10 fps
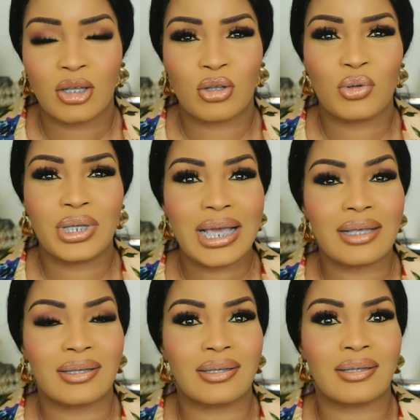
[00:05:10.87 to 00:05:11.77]
So
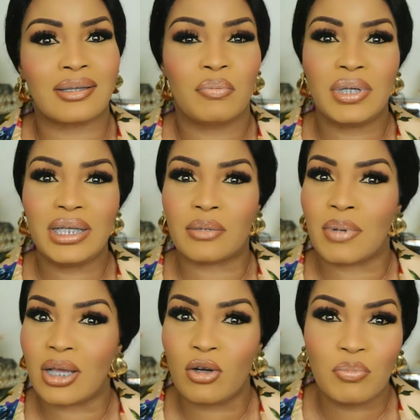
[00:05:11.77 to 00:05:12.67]
yes, please,
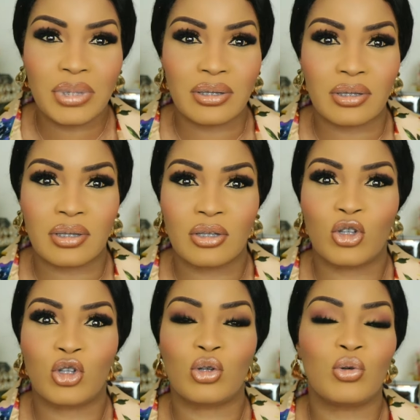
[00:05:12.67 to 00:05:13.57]
by all means,
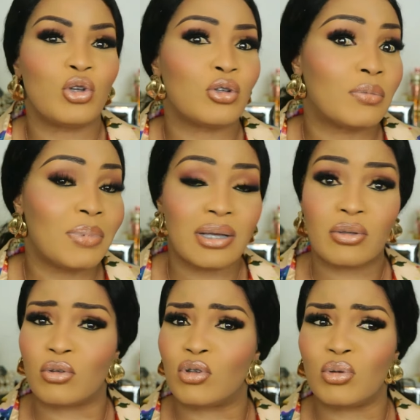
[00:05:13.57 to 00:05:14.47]
show your spouse
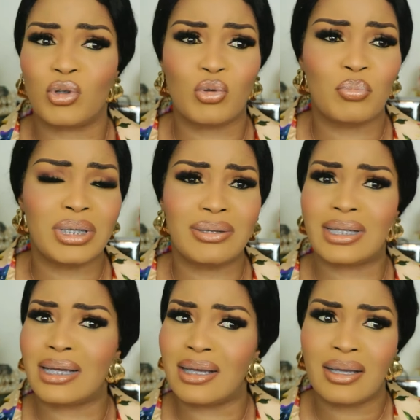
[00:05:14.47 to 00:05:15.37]
on social
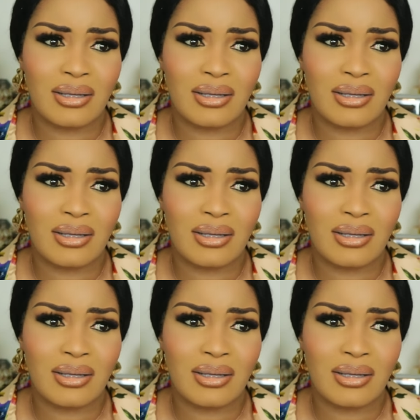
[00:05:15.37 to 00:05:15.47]
media,